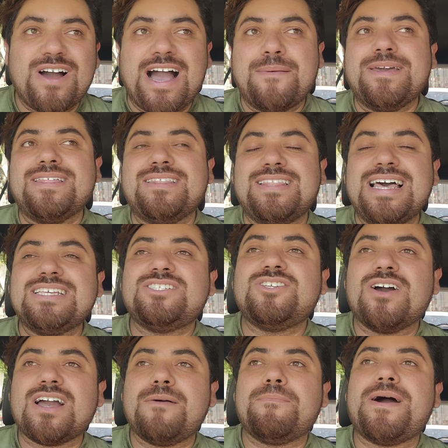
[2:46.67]
I mean, let's
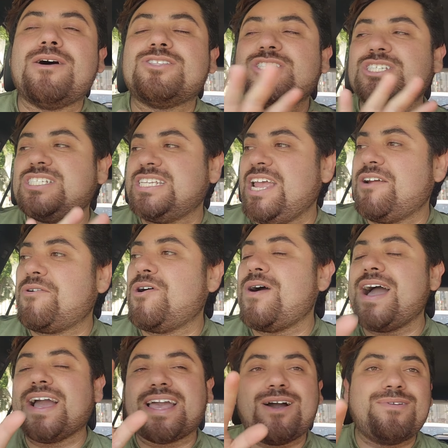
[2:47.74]
talk about zero
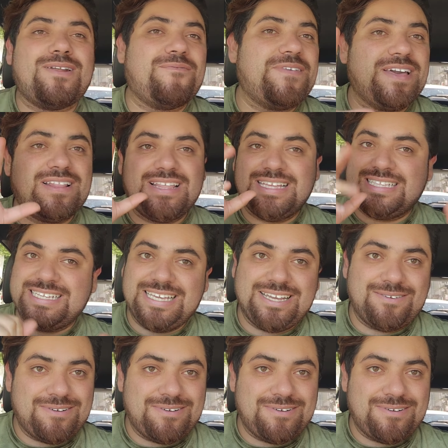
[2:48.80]
accountability.